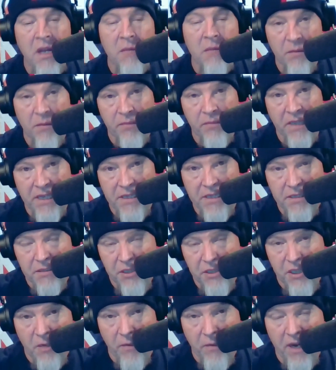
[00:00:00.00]
But please
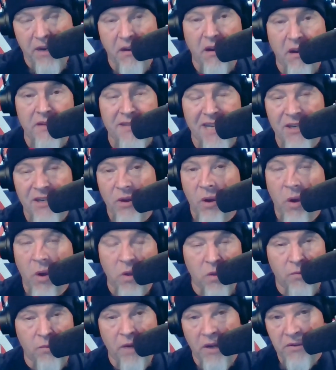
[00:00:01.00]
share my content
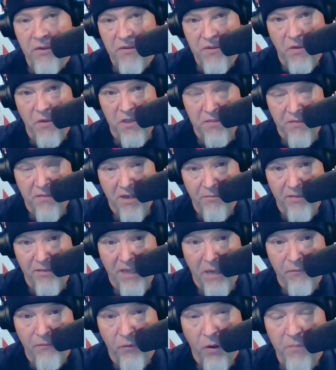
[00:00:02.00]
all around your social media
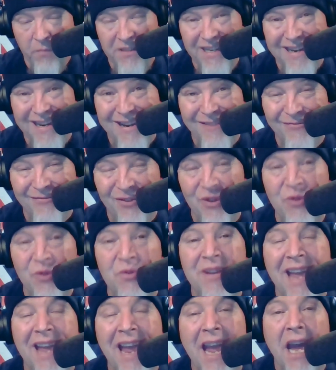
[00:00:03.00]
platforms if you
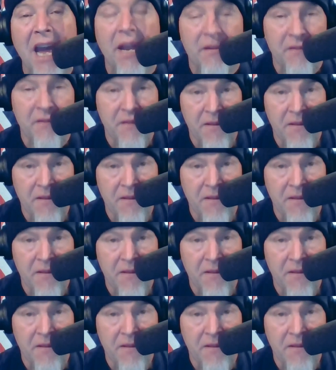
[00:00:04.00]
can.